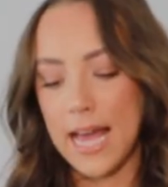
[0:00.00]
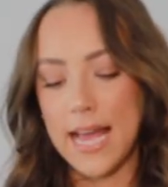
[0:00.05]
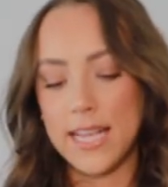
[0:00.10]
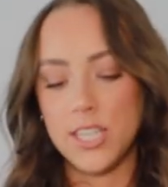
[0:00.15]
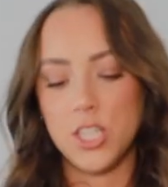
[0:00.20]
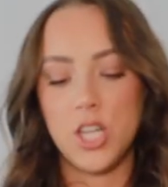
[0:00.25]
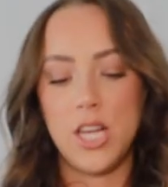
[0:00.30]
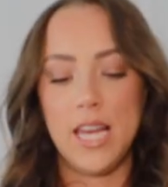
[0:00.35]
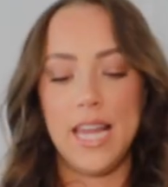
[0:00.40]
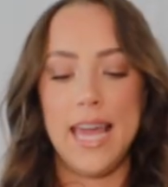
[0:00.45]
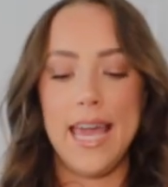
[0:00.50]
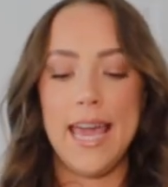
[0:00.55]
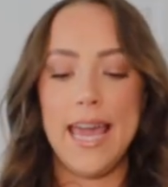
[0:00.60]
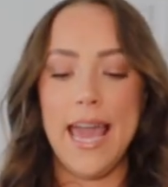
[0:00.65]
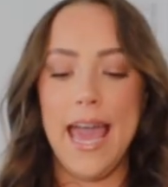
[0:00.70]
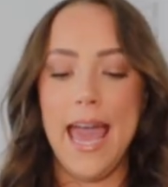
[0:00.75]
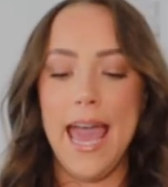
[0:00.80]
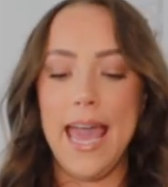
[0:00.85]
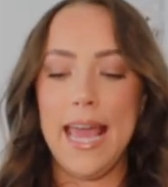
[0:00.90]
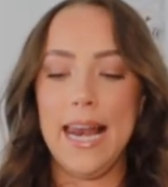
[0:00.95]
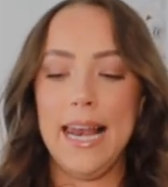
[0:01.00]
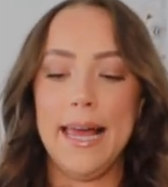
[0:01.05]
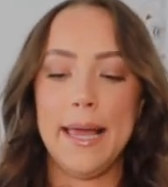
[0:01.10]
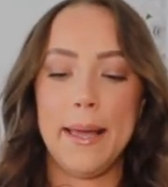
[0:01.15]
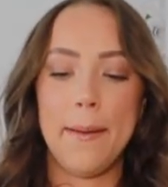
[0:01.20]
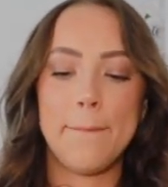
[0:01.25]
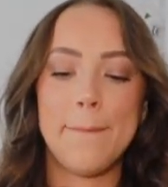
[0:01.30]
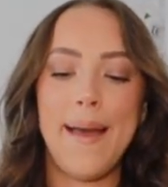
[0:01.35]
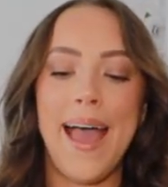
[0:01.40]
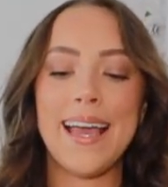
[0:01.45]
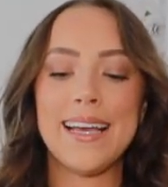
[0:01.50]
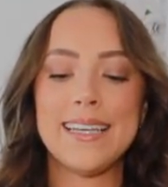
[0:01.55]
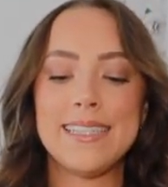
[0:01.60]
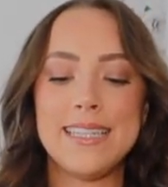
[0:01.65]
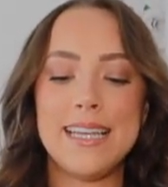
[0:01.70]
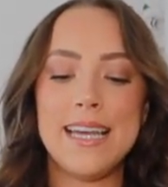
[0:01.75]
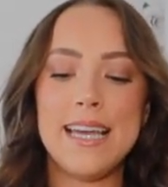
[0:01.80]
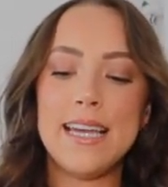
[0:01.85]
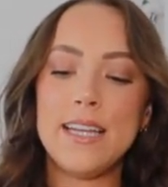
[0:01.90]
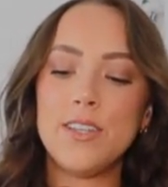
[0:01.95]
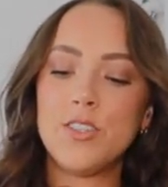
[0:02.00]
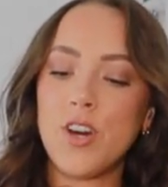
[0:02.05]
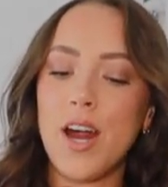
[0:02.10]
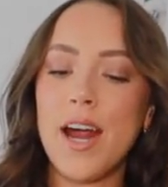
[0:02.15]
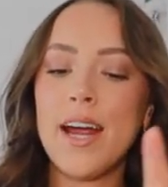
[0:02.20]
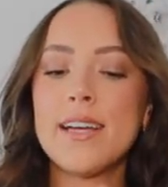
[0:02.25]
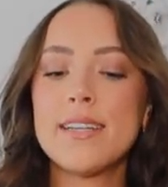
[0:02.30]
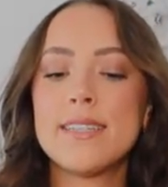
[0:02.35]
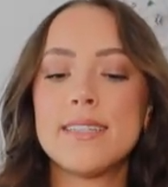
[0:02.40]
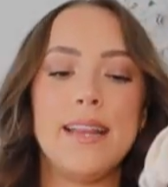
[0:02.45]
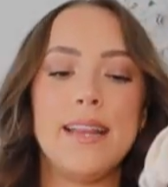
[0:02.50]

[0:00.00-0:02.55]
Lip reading: actually a like maxi dress,